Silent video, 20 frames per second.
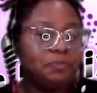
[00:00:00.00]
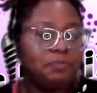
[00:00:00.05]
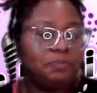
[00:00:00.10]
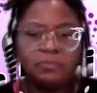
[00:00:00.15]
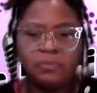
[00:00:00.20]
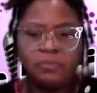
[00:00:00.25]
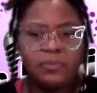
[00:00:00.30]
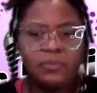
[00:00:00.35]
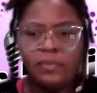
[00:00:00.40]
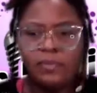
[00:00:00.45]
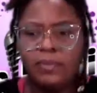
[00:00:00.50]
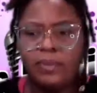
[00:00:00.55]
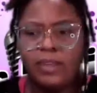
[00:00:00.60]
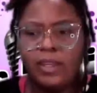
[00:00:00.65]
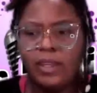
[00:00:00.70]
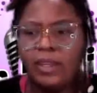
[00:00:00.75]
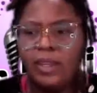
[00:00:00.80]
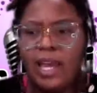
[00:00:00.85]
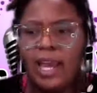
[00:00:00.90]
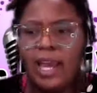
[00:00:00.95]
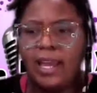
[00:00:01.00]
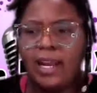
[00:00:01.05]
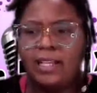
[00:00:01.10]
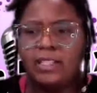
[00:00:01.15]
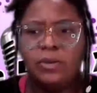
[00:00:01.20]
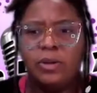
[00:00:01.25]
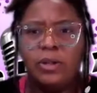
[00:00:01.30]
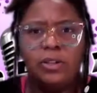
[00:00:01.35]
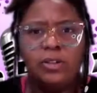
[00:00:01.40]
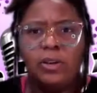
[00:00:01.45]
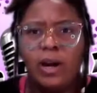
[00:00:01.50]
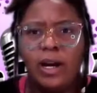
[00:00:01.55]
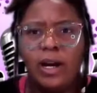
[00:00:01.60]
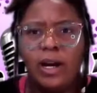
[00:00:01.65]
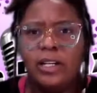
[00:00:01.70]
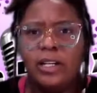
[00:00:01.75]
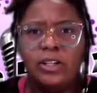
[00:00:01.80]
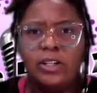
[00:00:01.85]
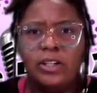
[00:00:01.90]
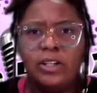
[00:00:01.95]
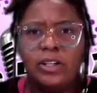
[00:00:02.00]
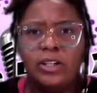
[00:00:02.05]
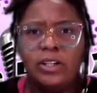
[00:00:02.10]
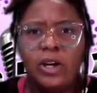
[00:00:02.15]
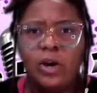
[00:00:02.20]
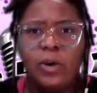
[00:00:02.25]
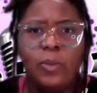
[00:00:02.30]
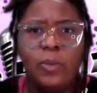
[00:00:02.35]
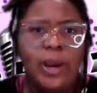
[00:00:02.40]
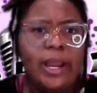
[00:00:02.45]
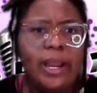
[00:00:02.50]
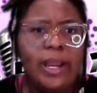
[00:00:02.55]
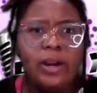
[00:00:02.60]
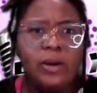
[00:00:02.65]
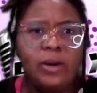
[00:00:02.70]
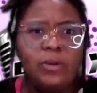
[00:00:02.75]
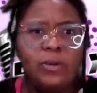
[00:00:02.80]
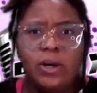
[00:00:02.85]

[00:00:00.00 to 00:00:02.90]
That I still didn't, I didn't know where what. So I don't.